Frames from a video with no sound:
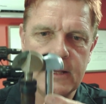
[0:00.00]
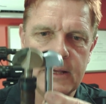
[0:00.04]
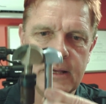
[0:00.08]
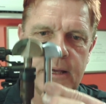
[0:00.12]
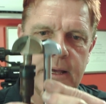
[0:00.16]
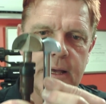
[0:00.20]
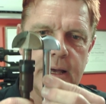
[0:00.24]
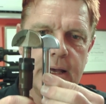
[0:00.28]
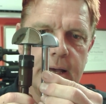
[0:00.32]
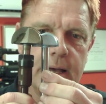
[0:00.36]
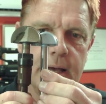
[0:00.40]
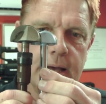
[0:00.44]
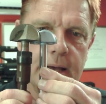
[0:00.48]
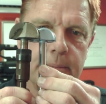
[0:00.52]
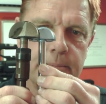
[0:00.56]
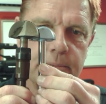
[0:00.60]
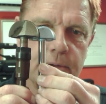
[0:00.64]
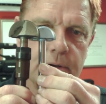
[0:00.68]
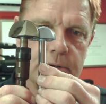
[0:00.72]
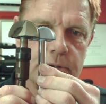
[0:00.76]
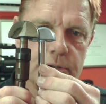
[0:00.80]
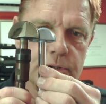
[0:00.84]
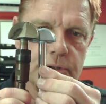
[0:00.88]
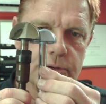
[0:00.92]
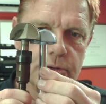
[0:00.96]
I'm
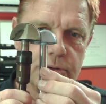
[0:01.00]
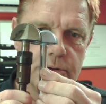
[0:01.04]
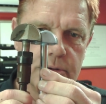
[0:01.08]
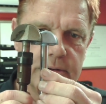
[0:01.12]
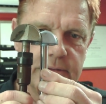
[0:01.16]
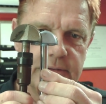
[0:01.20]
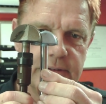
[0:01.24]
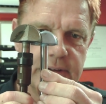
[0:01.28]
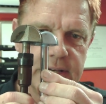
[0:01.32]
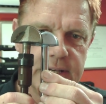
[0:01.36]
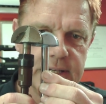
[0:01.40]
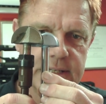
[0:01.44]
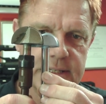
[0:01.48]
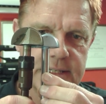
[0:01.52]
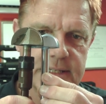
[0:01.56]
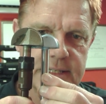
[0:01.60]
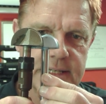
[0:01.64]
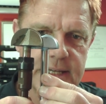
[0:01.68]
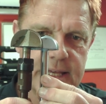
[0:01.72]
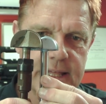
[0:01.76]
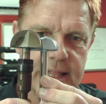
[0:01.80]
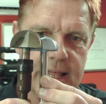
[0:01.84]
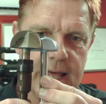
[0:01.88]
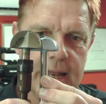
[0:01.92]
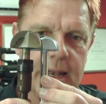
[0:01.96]
not sure if you can
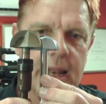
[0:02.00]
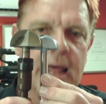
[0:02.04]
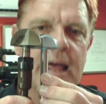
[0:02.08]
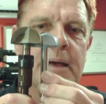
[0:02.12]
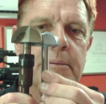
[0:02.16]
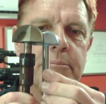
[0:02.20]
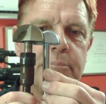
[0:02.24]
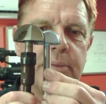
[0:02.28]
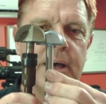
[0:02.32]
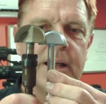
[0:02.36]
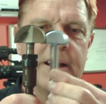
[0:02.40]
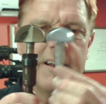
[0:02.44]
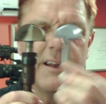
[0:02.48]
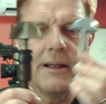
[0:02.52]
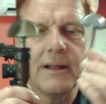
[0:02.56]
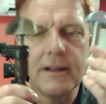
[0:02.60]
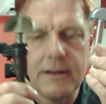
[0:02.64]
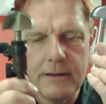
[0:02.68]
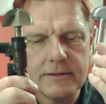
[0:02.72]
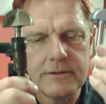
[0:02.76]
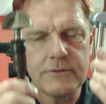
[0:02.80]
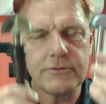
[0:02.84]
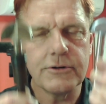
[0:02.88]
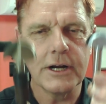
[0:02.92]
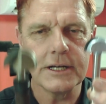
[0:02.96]
see that, but
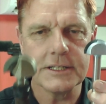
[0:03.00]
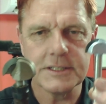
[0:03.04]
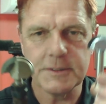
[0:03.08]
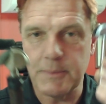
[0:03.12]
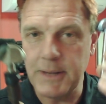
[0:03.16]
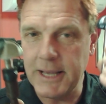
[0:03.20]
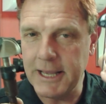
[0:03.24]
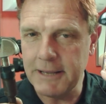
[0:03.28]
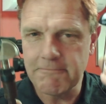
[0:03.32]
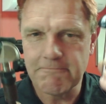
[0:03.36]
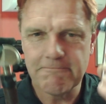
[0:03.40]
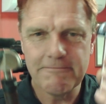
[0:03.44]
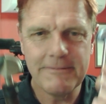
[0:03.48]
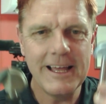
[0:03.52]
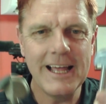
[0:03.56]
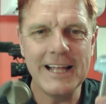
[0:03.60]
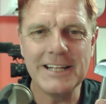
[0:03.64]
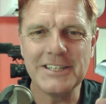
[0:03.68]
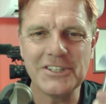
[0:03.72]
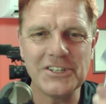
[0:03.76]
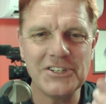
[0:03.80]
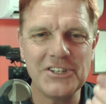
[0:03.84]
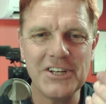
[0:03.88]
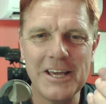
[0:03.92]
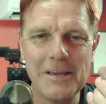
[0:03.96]
trust me,
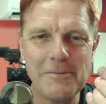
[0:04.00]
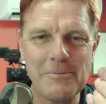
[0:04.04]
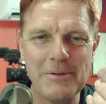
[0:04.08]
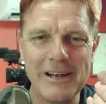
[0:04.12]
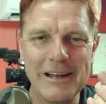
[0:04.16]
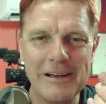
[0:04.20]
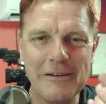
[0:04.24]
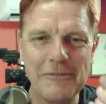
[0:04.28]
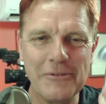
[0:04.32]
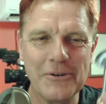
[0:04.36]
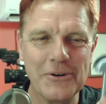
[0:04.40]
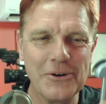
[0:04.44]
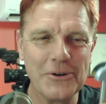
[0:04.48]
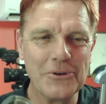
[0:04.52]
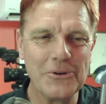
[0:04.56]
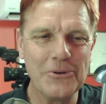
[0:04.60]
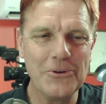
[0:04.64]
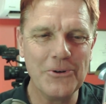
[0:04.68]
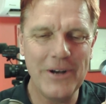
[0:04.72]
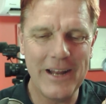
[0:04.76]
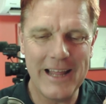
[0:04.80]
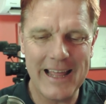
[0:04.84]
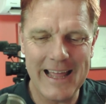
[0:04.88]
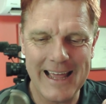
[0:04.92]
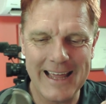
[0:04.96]
it's deep enough for a
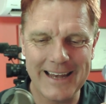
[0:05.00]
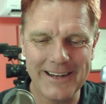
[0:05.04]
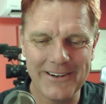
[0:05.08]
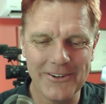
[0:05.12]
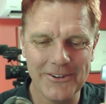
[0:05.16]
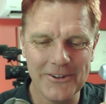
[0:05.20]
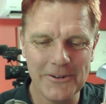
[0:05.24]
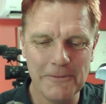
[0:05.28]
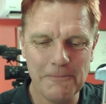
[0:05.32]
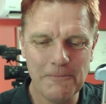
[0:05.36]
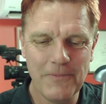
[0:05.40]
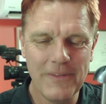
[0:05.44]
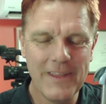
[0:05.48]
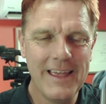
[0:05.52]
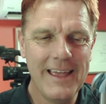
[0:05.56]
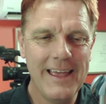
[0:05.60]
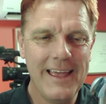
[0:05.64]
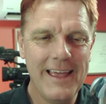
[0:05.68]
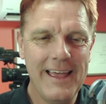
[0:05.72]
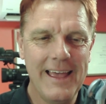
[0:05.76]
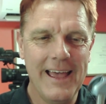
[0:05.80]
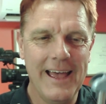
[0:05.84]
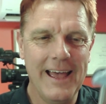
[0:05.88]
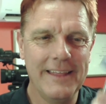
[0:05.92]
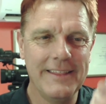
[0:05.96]
good handle.
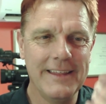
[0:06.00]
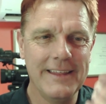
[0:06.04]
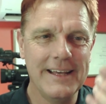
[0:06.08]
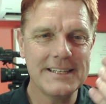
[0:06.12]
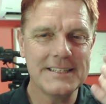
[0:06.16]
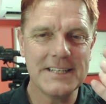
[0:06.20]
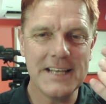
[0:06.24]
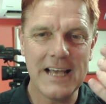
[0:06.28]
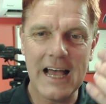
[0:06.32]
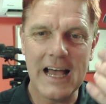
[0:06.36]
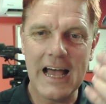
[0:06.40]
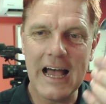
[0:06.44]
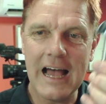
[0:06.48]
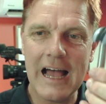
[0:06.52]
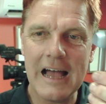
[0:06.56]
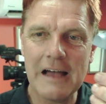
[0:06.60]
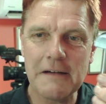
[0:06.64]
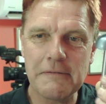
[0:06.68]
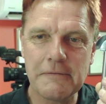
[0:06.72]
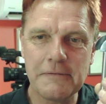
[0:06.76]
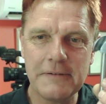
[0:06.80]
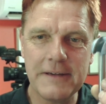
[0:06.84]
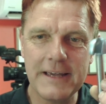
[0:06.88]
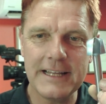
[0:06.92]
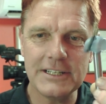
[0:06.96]
And that's a
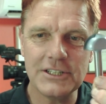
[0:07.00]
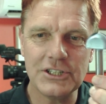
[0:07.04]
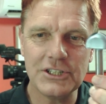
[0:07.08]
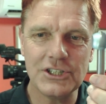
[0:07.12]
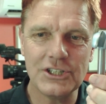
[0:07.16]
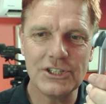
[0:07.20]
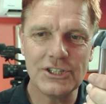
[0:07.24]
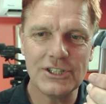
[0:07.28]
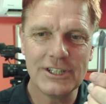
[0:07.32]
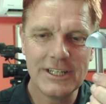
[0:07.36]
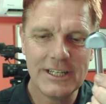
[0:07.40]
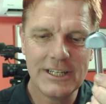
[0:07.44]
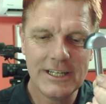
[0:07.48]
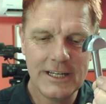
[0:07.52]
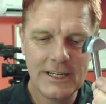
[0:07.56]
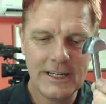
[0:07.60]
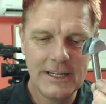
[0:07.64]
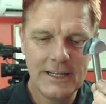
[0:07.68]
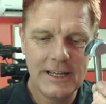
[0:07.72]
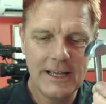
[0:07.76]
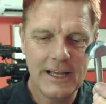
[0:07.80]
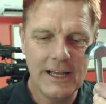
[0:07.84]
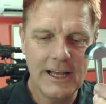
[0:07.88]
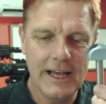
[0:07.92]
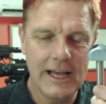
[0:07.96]
1/2 inch
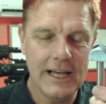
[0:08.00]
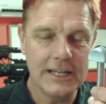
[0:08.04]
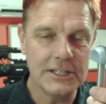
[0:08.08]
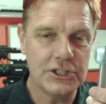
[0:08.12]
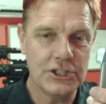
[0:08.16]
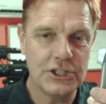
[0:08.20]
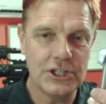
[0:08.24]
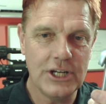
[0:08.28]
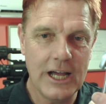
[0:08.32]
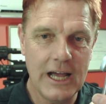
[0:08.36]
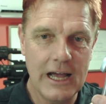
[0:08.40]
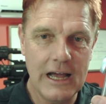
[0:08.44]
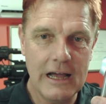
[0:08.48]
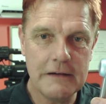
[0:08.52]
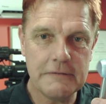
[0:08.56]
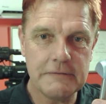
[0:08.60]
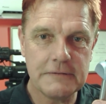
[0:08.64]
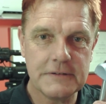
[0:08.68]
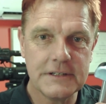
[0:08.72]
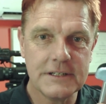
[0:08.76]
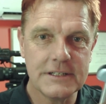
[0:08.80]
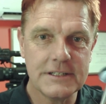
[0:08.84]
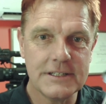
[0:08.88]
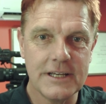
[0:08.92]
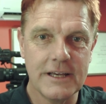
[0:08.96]
shaft,
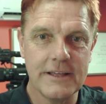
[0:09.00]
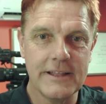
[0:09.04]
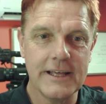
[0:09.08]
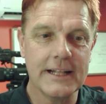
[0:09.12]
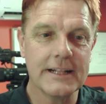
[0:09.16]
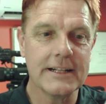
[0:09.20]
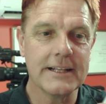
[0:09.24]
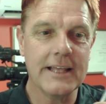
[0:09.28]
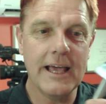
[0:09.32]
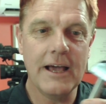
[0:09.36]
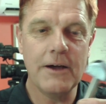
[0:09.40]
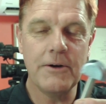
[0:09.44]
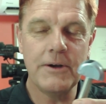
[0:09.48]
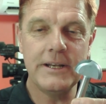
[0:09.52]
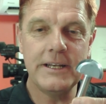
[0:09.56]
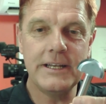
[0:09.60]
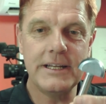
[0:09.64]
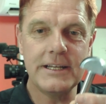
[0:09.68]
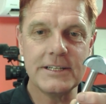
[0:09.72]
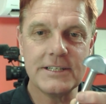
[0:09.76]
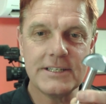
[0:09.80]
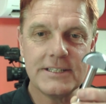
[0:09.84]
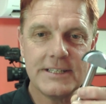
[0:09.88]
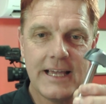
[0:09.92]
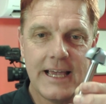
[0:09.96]
so that'll go into
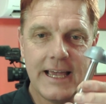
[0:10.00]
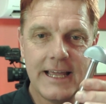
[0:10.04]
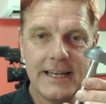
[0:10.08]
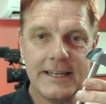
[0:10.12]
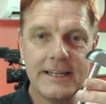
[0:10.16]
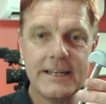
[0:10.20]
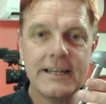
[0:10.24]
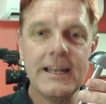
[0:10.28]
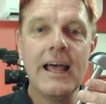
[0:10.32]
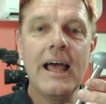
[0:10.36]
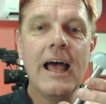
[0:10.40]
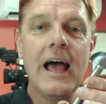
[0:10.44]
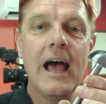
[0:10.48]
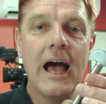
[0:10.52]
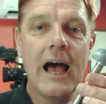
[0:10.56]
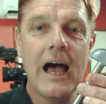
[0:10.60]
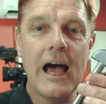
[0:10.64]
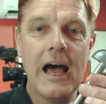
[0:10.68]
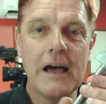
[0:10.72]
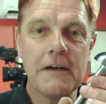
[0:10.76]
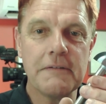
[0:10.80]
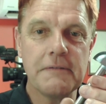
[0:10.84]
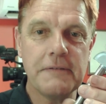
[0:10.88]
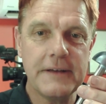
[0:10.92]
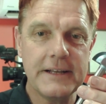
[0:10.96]
your standard
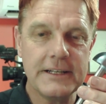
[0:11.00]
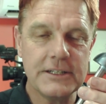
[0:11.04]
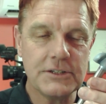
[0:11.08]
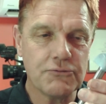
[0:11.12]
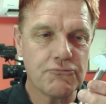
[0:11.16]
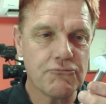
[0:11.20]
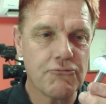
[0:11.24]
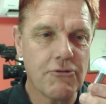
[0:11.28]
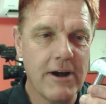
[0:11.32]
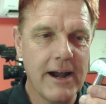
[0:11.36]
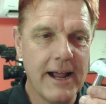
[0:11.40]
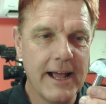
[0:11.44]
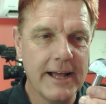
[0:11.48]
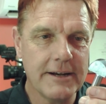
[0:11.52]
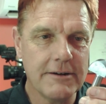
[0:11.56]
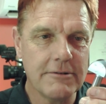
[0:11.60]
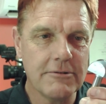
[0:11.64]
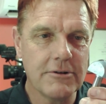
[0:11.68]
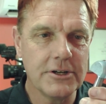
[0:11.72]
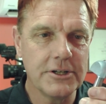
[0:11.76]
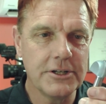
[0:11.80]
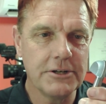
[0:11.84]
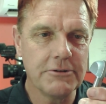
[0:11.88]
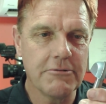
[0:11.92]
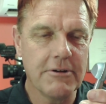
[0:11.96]
1/2 inch router
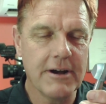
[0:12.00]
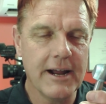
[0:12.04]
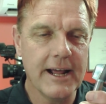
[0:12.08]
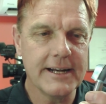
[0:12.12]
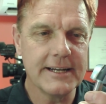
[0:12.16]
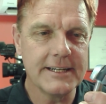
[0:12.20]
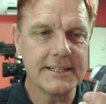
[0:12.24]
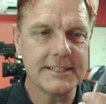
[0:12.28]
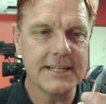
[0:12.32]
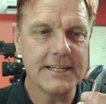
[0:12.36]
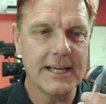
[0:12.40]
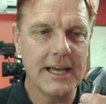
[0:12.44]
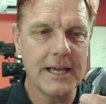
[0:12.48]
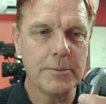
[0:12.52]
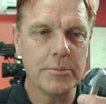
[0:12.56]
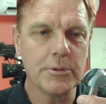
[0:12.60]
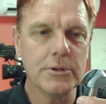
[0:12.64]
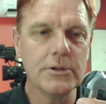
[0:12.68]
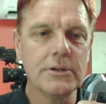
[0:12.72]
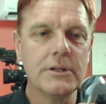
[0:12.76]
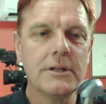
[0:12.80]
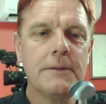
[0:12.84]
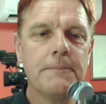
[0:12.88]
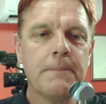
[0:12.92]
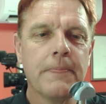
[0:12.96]
on your router
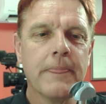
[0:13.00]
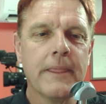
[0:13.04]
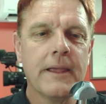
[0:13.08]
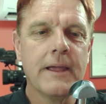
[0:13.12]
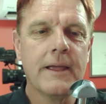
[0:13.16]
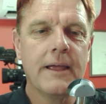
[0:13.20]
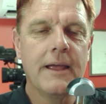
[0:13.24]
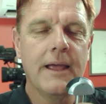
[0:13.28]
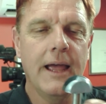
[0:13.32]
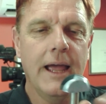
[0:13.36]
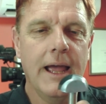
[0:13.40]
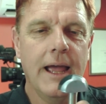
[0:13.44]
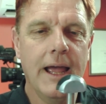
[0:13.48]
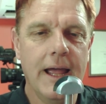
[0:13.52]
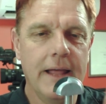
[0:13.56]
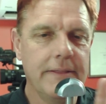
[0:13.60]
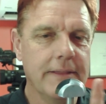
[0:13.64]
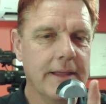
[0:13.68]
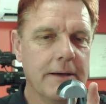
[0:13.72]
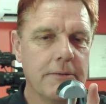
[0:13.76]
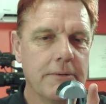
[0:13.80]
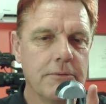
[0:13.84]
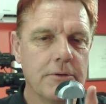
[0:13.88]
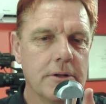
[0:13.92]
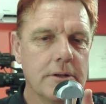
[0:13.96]
table, and
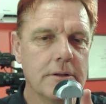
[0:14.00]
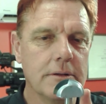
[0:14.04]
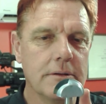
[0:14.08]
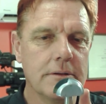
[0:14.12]
that will,